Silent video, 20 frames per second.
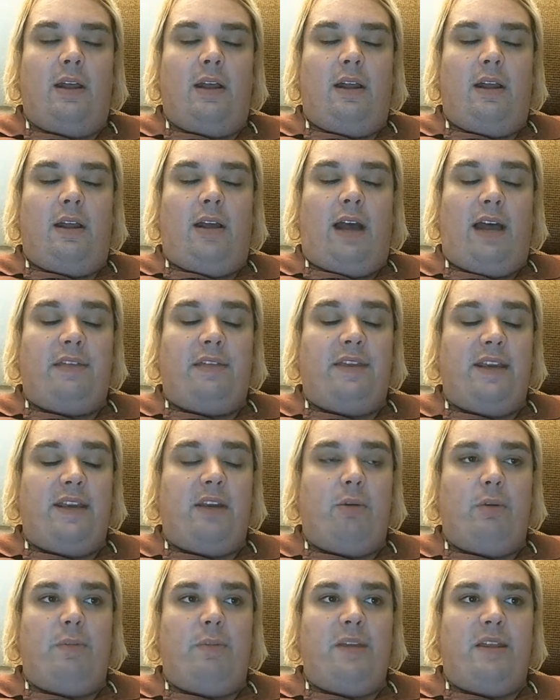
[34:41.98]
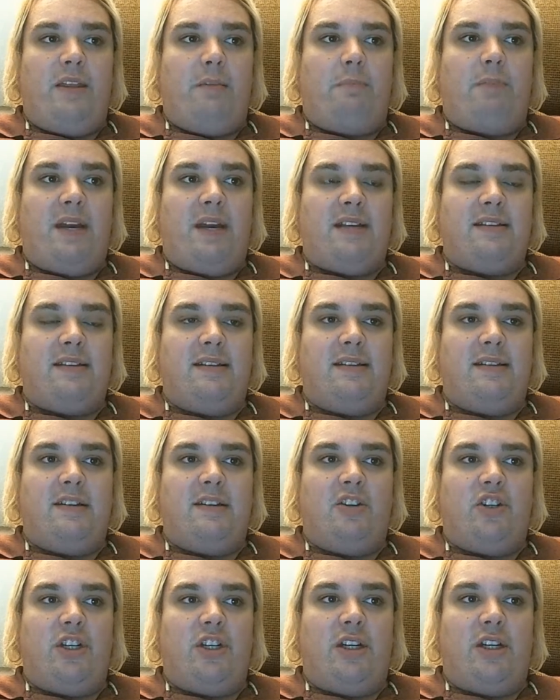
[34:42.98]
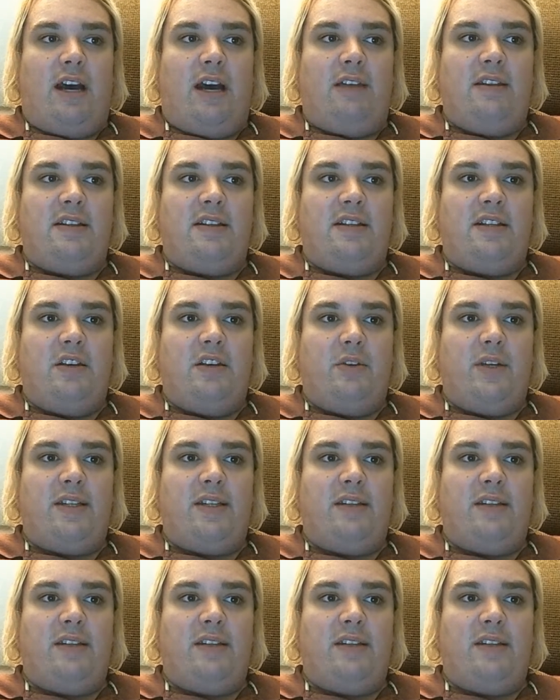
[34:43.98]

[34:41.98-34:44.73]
I think it would be the best decision on the series